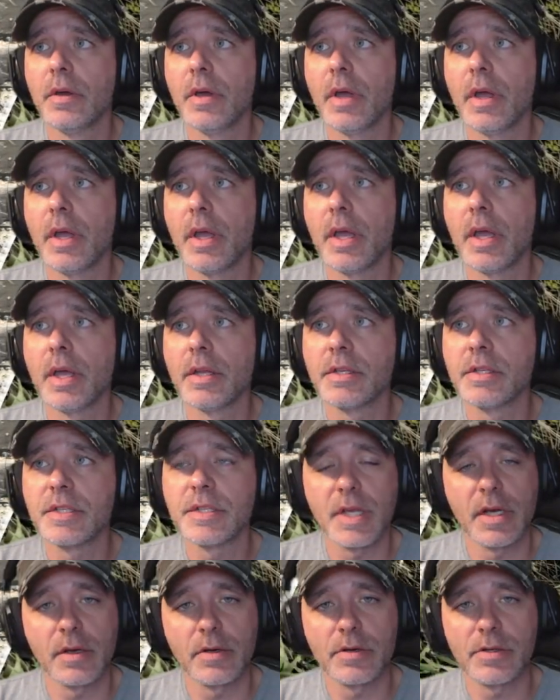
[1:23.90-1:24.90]
and
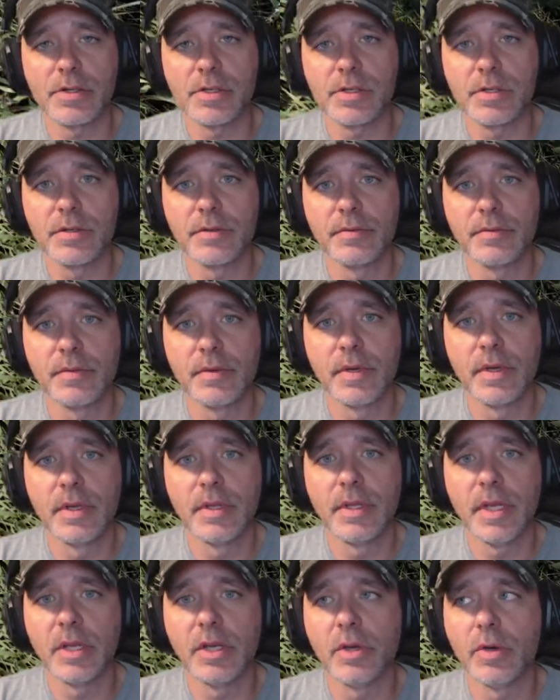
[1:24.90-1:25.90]
stairs.
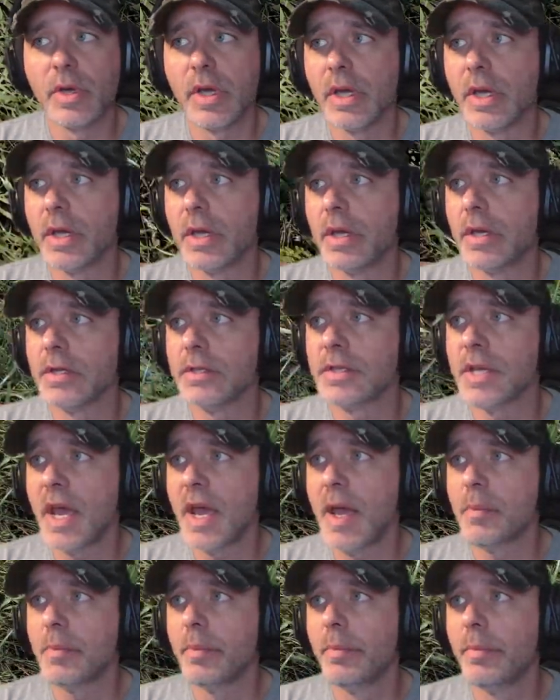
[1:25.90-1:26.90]
And then you hit
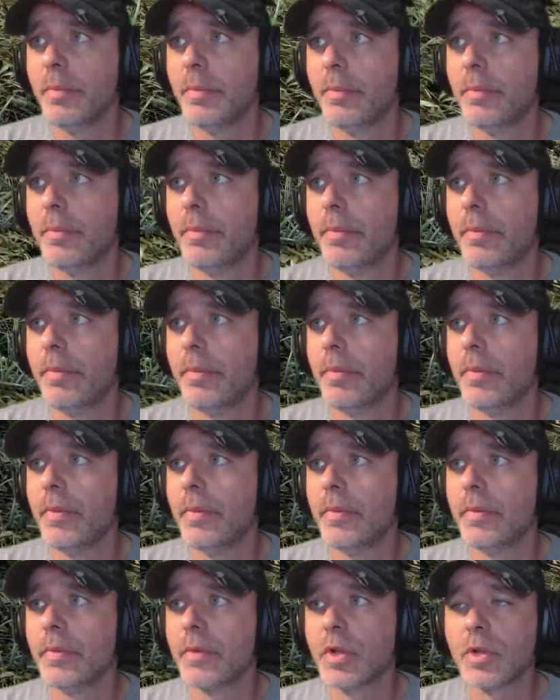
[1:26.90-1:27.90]
tab,
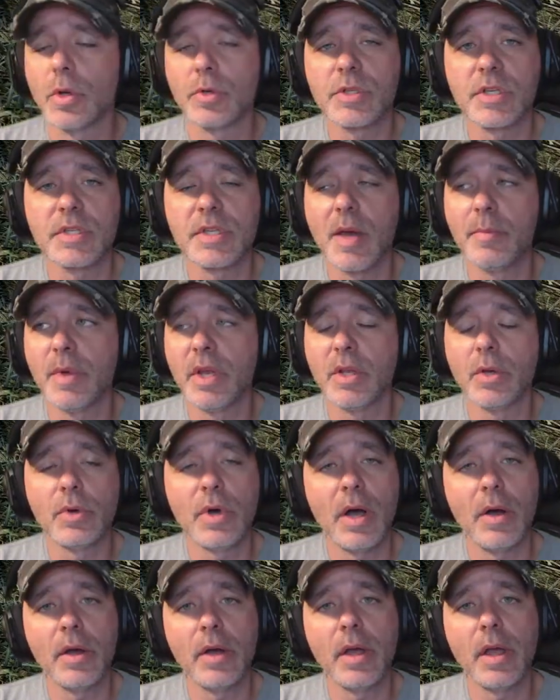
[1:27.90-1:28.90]
closes that menu
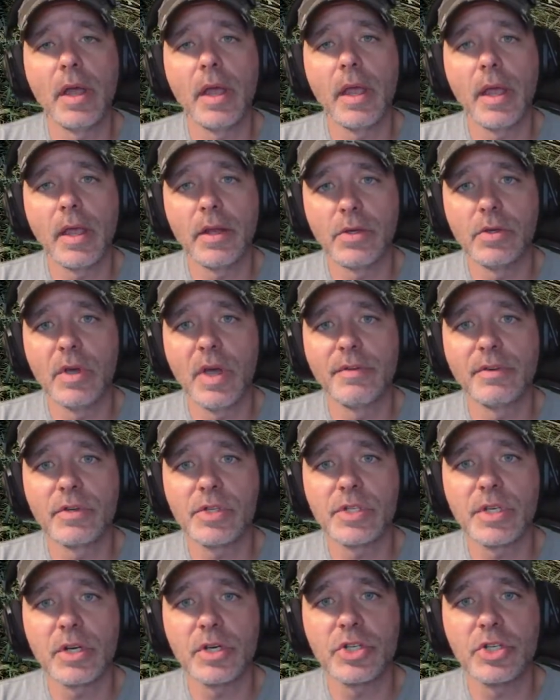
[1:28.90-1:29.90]
out, and you have your
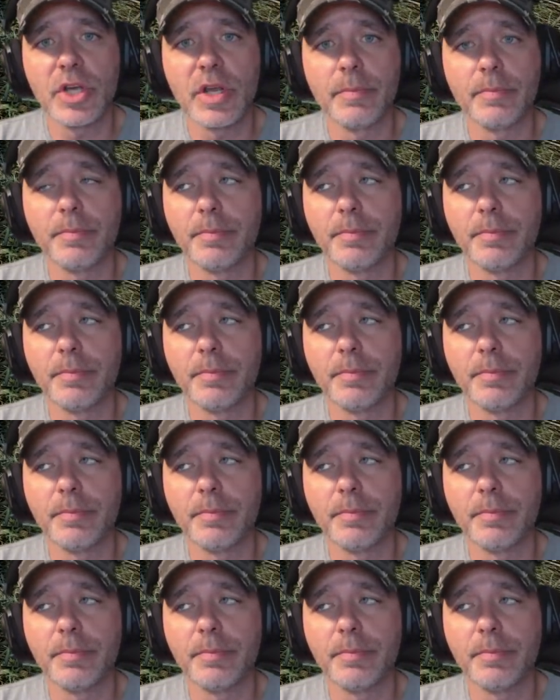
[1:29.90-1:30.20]
stair shape.